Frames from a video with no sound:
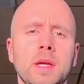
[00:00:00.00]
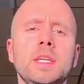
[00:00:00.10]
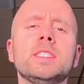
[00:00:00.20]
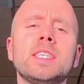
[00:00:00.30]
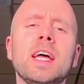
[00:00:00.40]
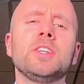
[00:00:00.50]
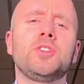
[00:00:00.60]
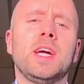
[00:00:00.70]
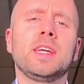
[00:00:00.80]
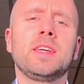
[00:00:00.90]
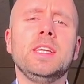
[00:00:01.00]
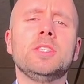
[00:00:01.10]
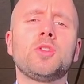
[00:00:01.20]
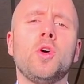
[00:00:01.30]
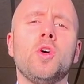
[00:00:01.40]
In sand track,
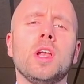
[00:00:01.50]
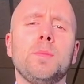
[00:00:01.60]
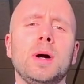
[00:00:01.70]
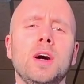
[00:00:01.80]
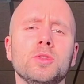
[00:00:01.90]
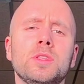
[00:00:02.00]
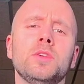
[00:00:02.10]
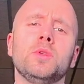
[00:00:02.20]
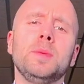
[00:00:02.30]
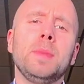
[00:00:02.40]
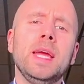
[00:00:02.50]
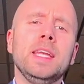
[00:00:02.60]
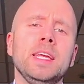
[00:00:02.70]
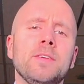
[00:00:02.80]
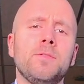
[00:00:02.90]
it's all about
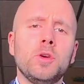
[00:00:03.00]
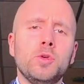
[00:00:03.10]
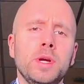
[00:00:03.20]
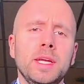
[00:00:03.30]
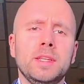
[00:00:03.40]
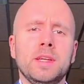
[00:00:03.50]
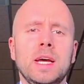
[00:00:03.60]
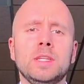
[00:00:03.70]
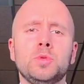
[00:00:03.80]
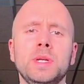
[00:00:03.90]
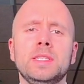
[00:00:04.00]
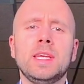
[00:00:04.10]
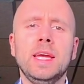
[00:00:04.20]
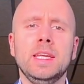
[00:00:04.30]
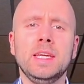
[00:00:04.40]
remaining fluid and
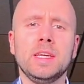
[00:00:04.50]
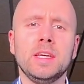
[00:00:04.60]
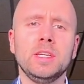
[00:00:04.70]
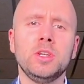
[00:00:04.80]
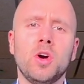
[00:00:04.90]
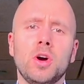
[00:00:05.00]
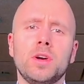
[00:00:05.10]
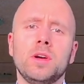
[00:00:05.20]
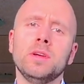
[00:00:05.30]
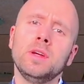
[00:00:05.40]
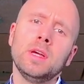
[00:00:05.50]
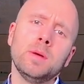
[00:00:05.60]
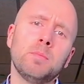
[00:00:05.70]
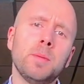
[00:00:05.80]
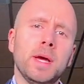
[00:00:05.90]
retaining your
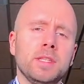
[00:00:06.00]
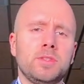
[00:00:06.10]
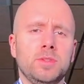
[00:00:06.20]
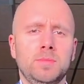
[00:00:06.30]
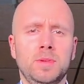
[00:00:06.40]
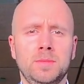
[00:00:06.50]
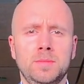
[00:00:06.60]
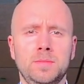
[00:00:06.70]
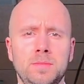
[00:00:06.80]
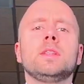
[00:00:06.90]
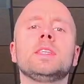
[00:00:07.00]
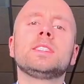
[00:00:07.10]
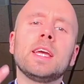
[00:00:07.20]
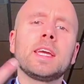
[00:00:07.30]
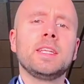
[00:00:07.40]
momentum. The
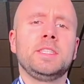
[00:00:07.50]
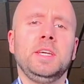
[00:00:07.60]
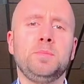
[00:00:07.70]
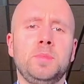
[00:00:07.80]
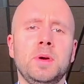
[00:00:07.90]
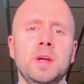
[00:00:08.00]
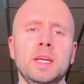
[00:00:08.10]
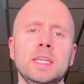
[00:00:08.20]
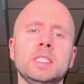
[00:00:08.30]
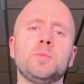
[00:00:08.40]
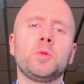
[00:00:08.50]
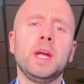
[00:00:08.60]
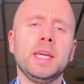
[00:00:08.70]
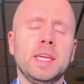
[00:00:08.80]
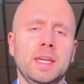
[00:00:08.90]
second tip is
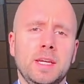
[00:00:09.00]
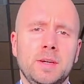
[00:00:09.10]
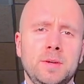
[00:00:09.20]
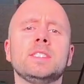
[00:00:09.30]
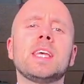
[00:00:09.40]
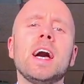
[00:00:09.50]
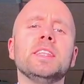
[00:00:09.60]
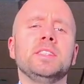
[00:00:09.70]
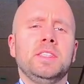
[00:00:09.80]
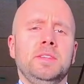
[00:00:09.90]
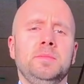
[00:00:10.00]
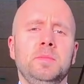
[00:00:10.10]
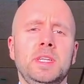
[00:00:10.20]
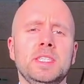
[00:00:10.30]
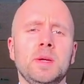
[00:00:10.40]
braking. Sand
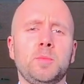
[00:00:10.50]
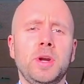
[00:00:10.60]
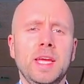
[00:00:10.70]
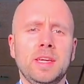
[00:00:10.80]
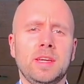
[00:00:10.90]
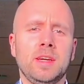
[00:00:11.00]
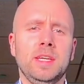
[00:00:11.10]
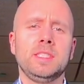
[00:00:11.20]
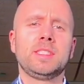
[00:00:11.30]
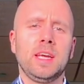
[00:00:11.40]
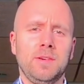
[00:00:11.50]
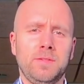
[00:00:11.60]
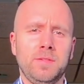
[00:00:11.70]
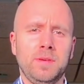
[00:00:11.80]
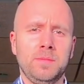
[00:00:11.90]
is a brake itself.